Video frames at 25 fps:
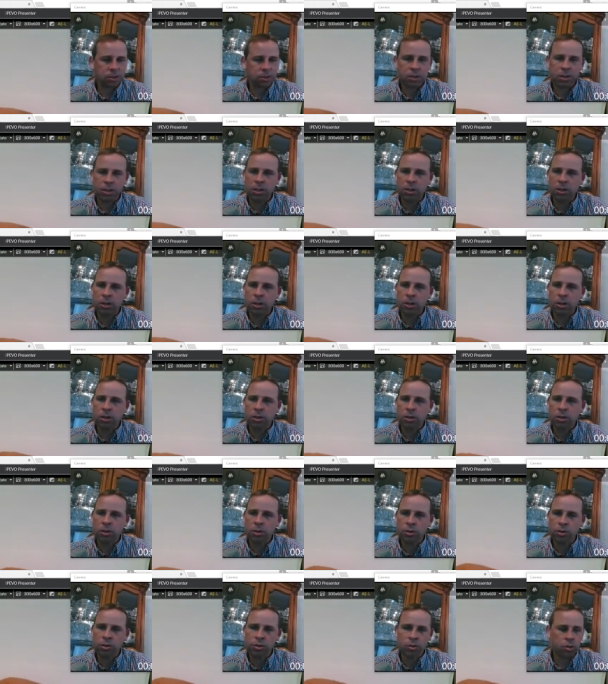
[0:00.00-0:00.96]

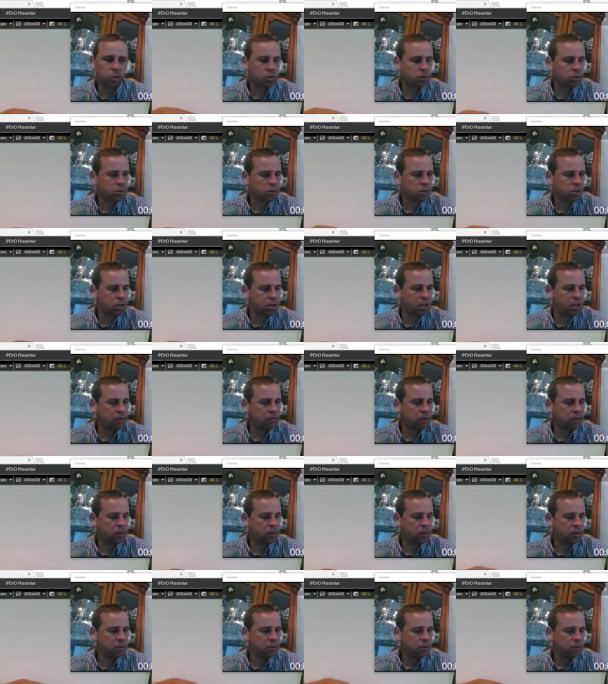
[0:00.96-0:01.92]

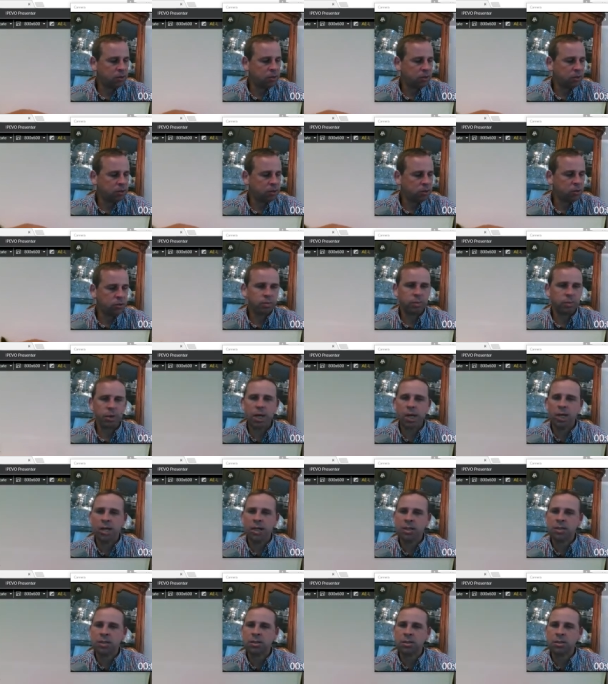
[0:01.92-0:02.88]
Cr2O7, 2
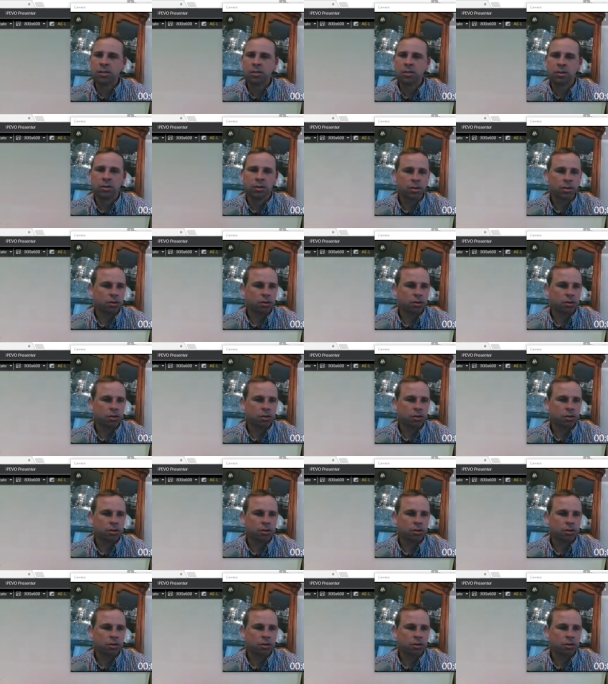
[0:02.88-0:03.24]
minus,